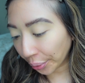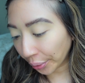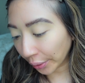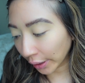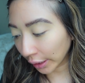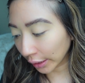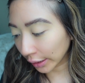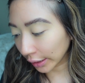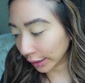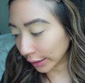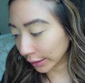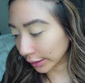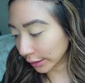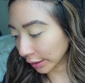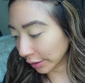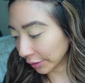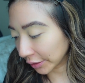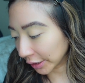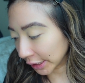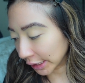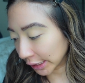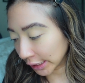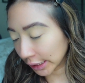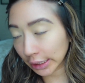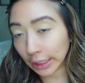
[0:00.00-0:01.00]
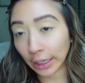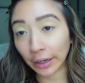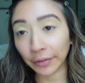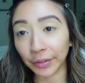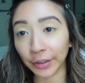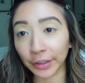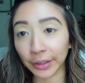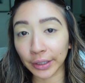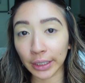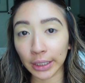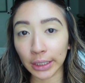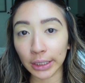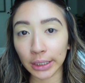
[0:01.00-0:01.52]
and that's how I
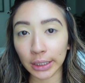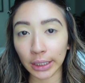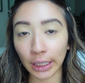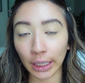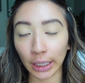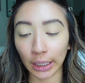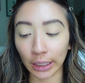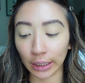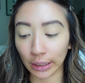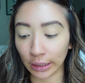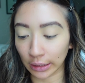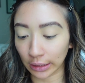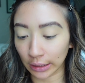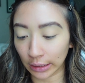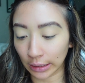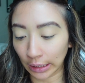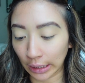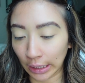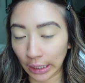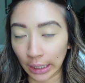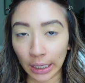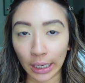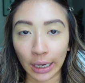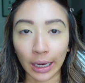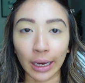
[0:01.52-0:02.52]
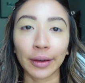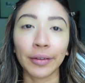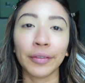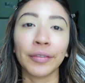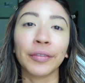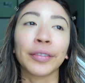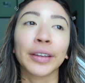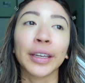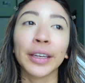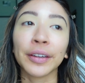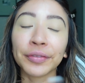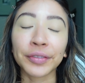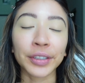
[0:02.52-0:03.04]
discovered this, and
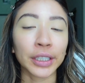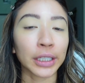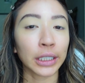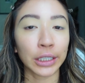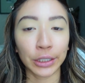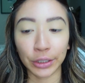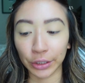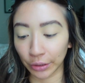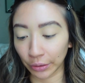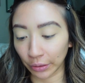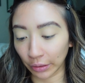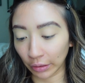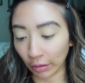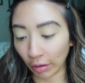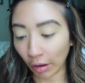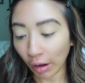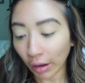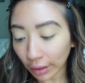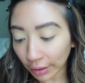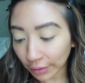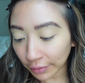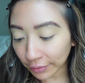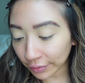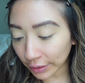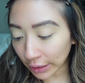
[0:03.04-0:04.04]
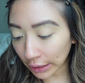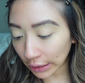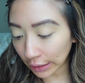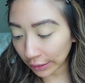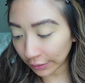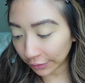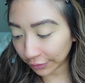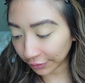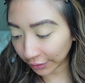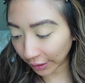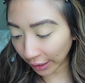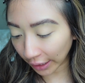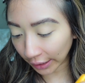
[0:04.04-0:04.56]
I've gifted it to a lot of
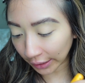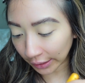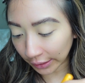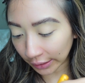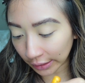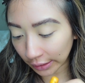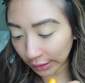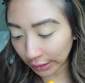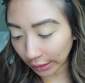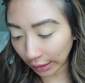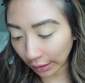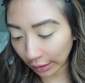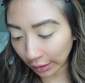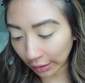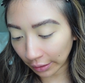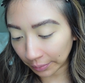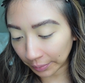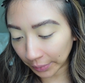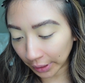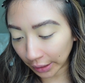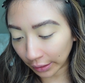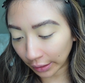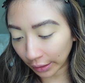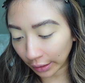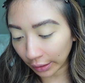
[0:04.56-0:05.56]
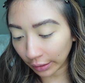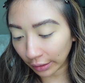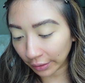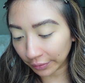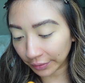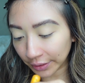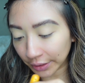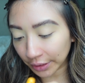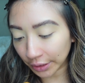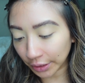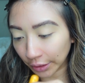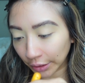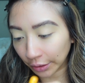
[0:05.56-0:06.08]
friends, and they love
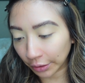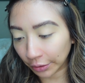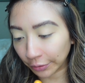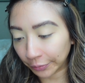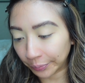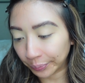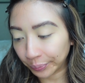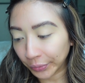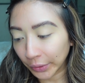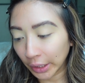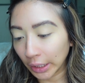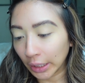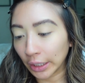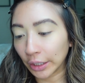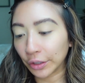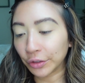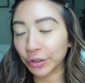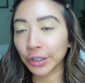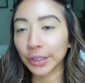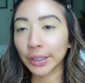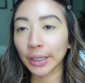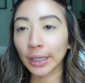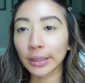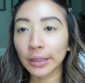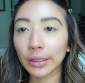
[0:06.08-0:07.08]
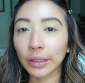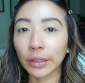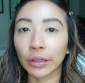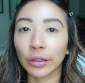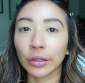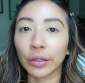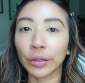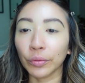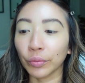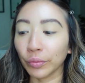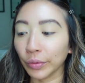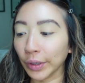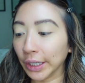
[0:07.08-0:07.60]
it too. It just has a
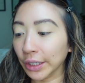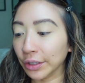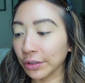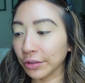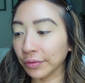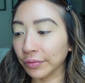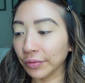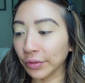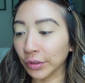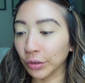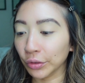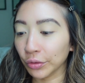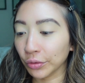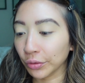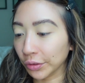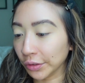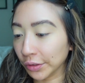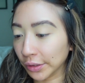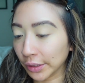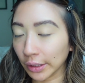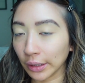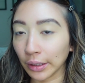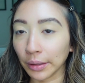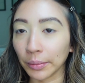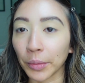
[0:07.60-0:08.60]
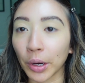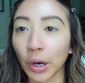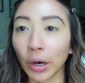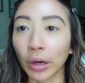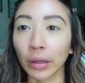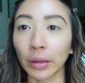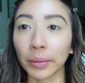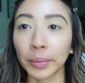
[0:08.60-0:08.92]
good range of neutrals, and I'm all